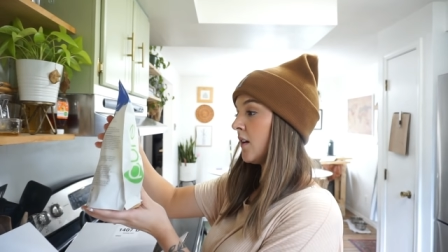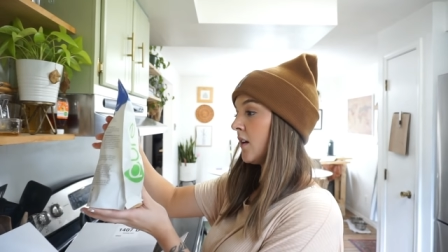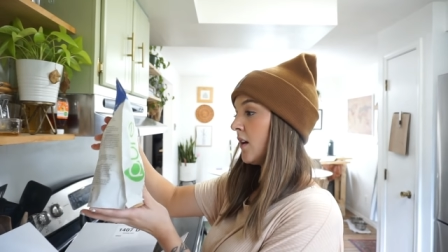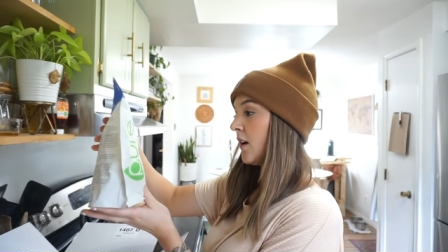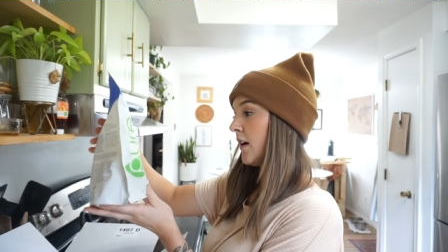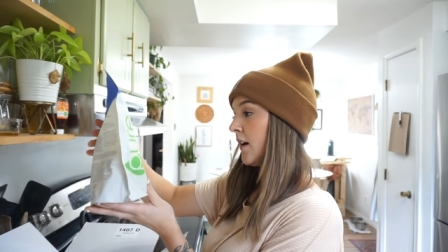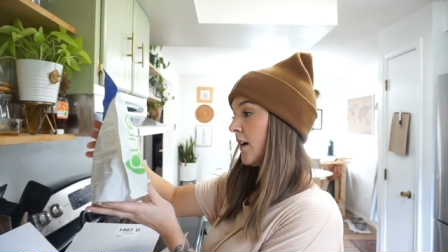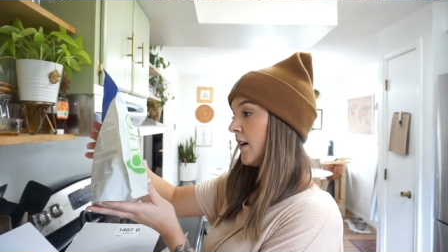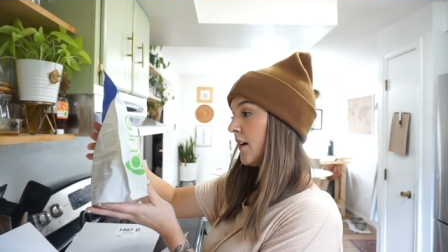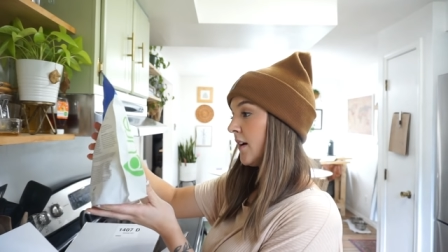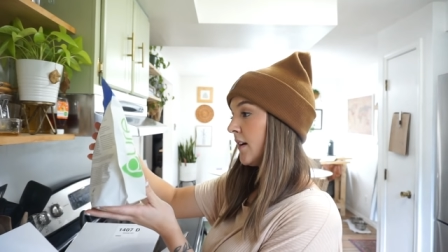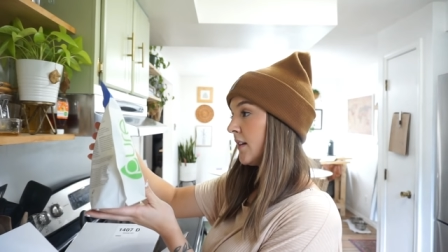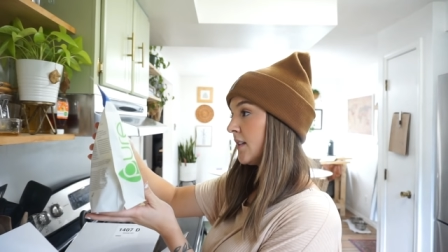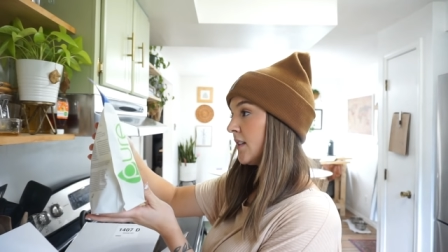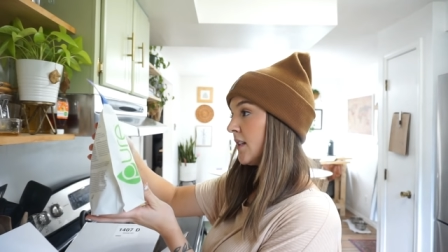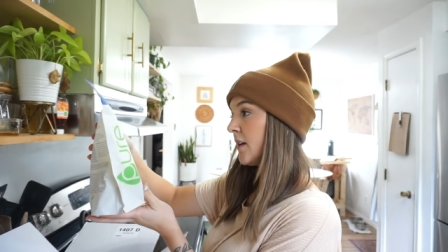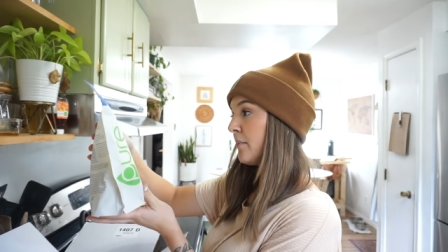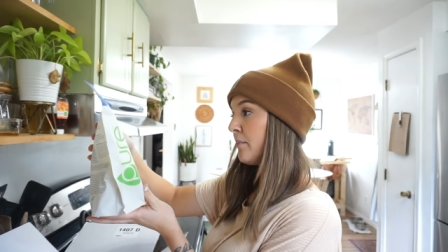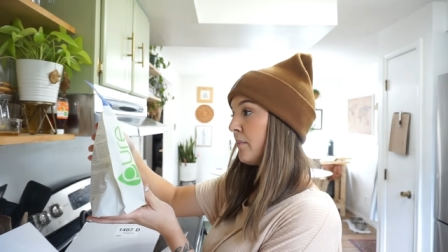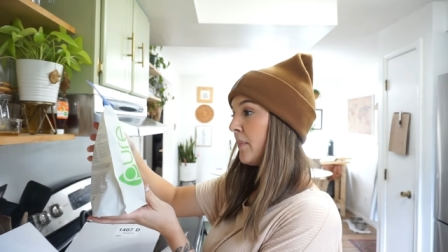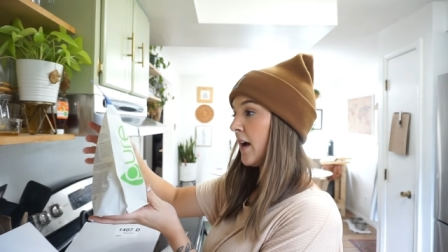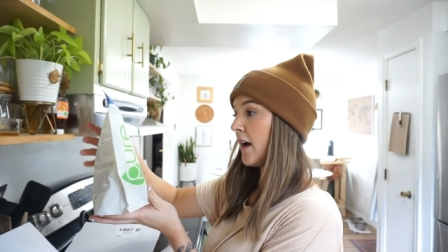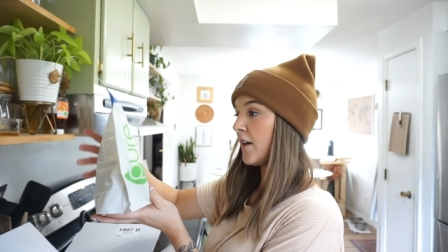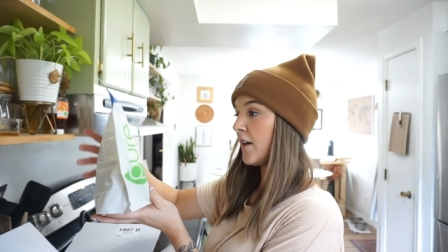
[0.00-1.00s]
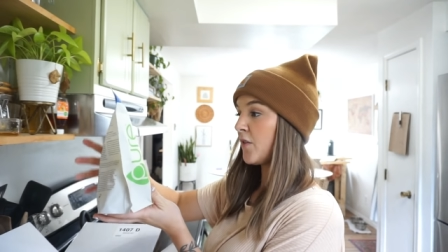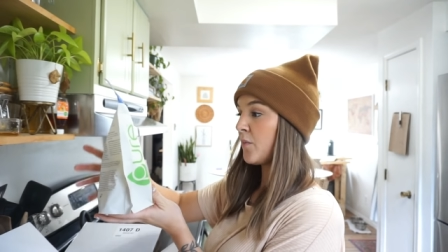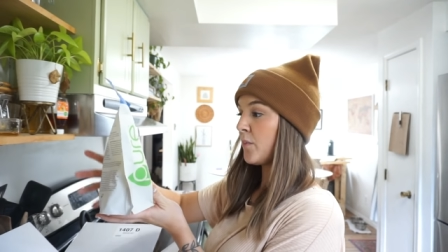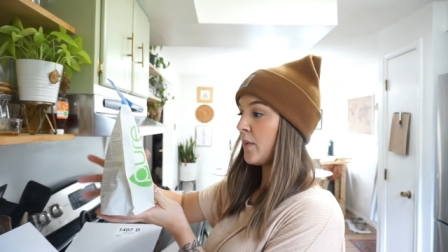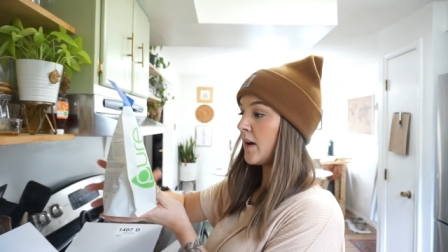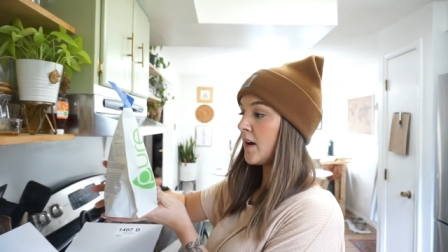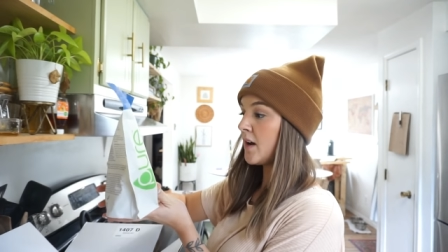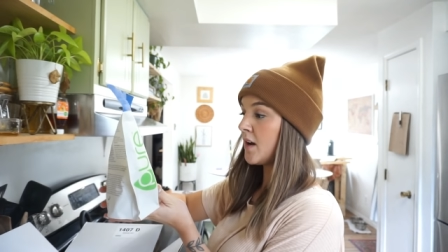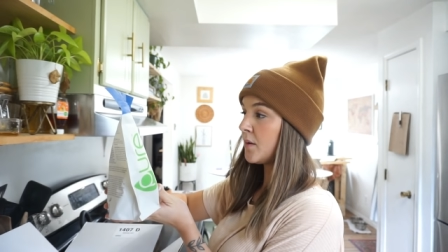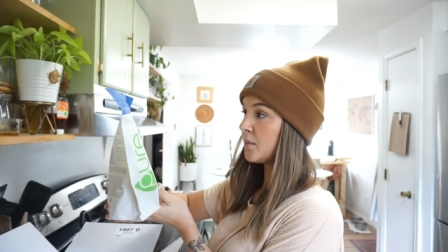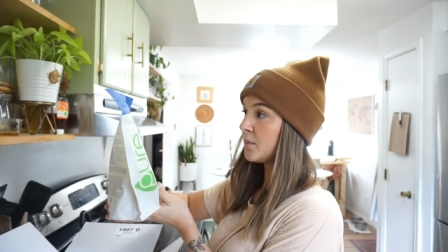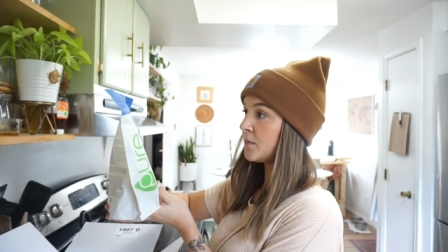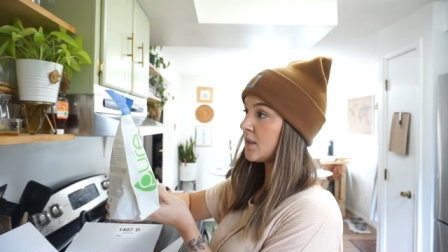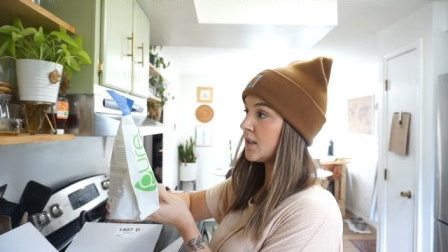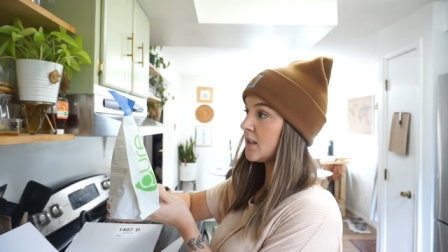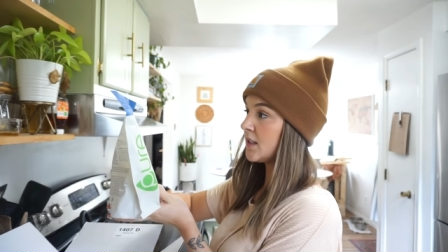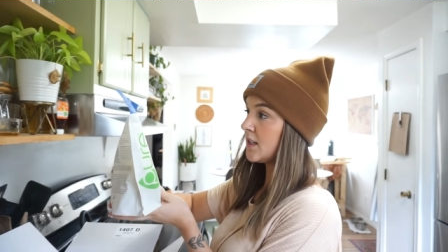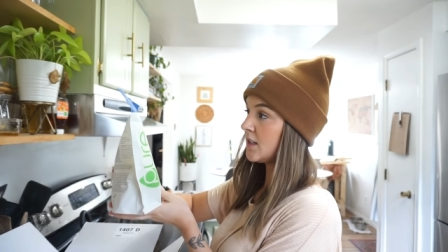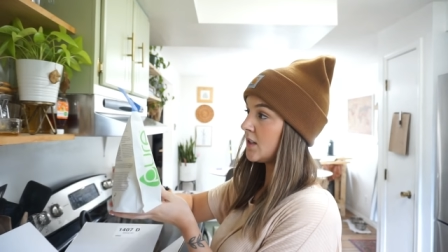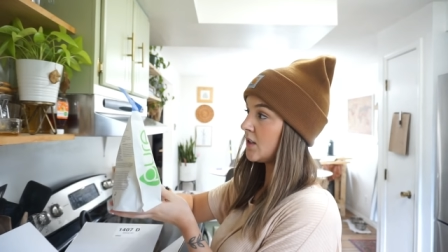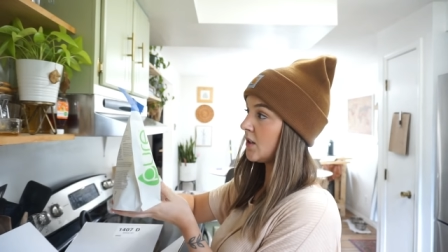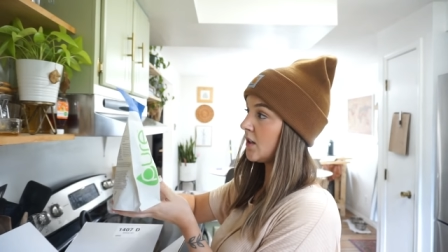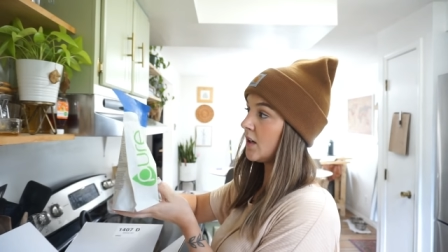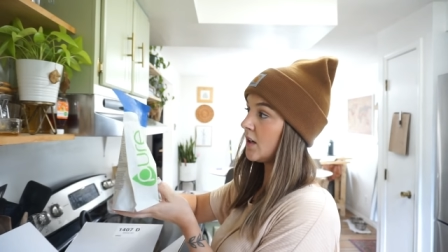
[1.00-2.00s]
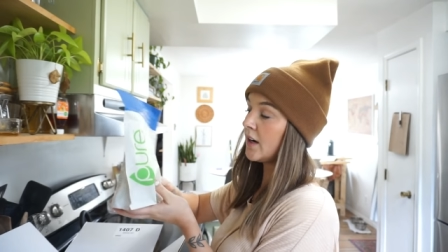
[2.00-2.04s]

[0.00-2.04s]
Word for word: uh, some bath bombs. These are